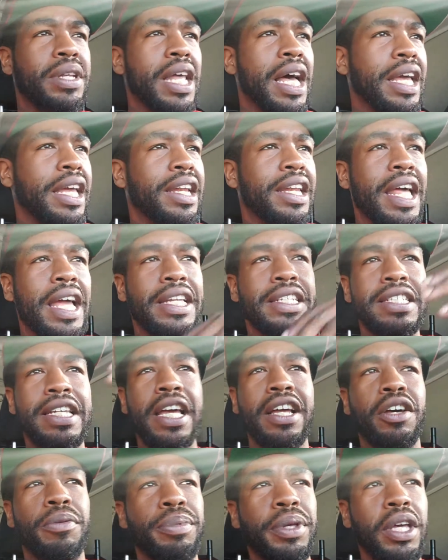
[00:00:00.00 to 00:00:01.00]
Now your next
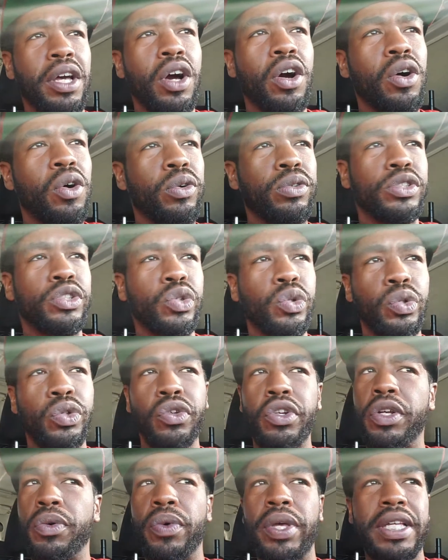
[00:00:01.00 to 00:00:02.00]
check will be a whole
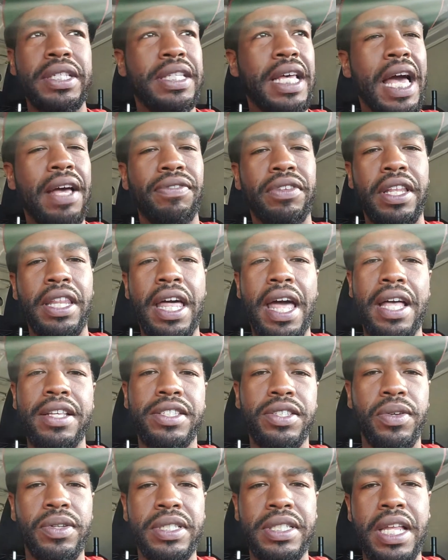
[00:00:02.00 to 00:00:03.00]
2-3 weeks after that,
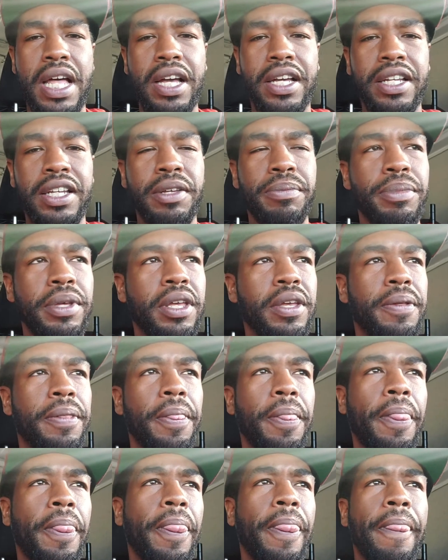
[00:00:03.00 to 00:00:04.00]
so it's not going to be
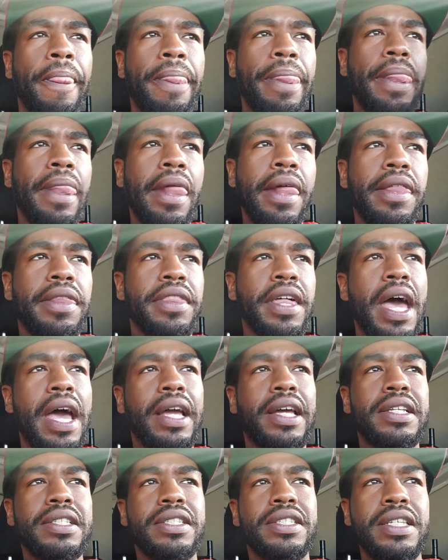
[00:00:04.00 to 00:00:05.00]

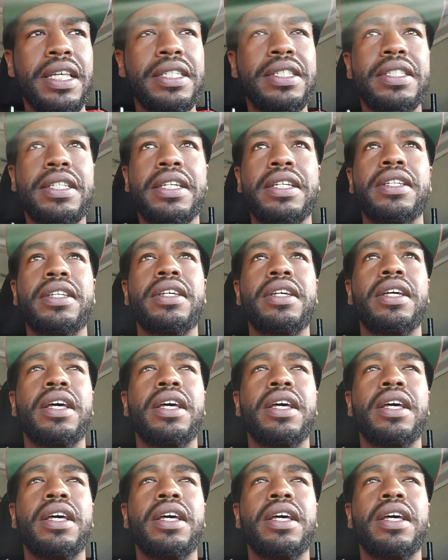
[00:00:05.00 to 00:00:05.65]
that consistent.